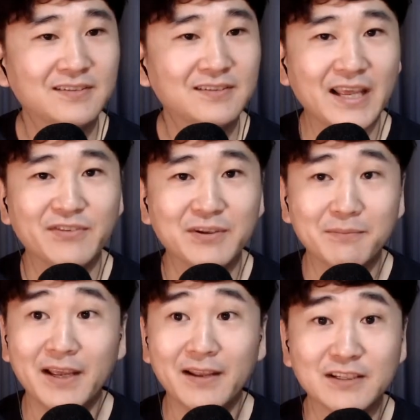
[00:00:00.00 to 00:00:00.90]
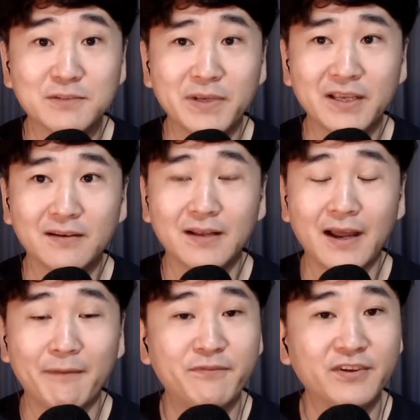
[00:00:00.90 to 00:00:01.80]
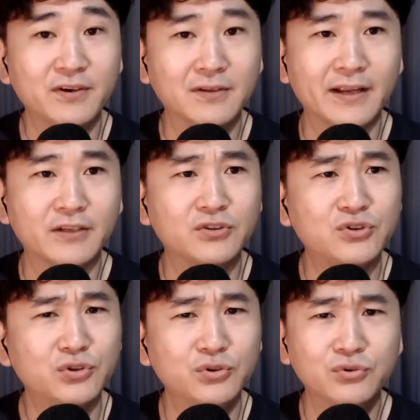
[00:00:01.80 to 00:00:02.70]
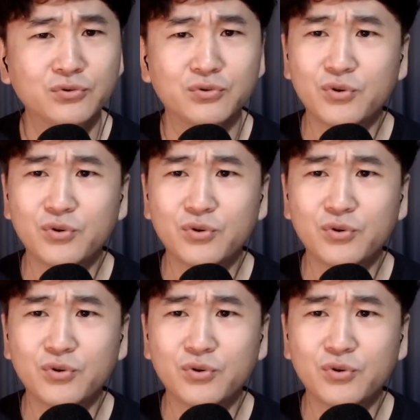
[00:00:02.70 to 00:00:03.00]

David, man, it's been, I feel like, two,